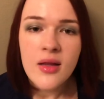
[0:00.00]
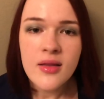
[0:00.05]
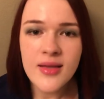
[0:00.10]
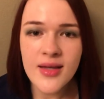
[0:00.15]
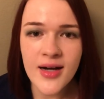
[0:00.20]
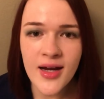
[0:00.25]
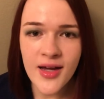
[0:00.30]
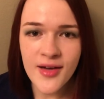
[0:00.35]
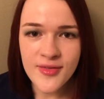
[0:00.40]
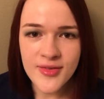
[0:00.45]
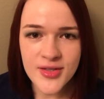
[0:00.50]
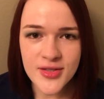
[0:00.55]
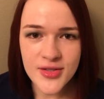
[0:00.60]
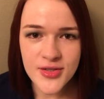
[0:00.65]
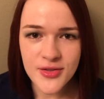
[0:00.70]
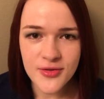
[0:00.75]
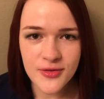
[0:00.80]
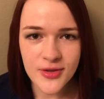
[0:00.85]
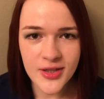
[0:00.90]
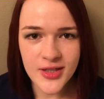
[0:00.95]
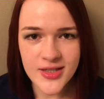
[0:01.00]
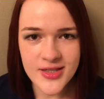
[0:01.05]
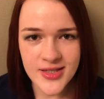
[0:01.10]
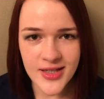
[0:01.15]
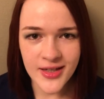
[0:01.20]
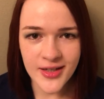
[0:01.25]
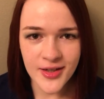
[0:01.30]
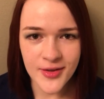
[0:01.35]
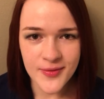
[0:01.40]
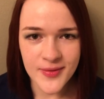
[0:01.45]
Then I have these two very
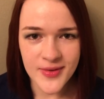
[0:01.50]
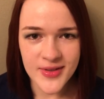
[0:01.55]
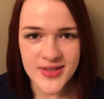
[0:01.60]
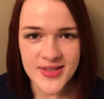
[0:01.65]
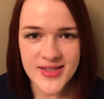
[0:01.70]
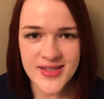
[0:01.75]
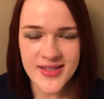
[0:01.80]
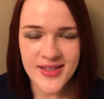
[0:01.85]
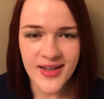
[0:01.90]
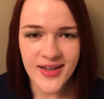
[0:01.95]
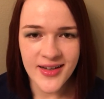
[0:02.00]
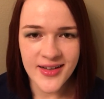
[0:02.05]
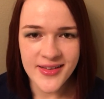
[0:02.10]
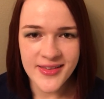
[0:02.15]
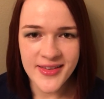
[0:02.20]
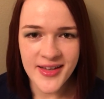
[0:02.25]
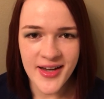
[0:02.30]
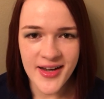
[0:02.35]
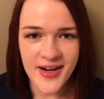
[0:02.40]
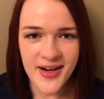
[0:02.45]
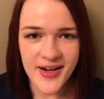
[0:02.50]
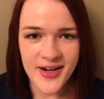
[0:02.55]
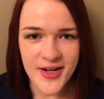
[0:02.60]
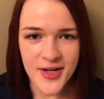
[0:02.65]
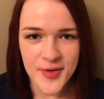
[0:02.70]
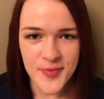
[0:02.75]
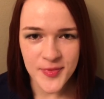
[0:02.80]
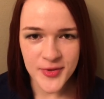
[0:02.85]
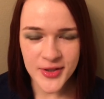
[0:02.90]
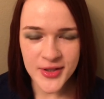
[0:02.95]
exciting ones uh, that are
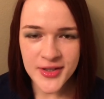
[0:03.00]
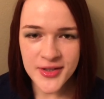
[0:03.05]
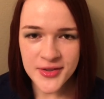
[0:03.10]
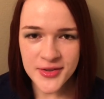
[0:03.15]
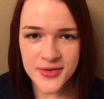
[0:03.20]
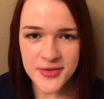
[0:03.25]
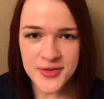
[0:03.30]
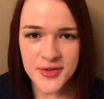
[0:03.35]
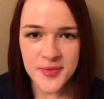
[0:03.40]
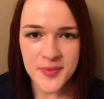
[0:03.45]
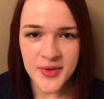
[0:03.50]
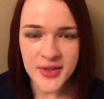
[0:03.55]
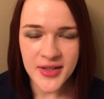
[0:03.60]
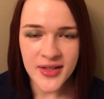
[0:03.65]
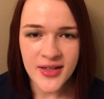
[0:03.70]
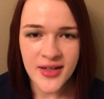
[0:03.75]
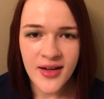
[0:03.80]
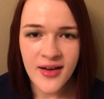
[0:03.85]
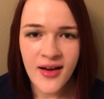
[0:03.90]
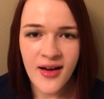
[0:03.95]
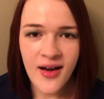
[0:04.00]
completely new to me.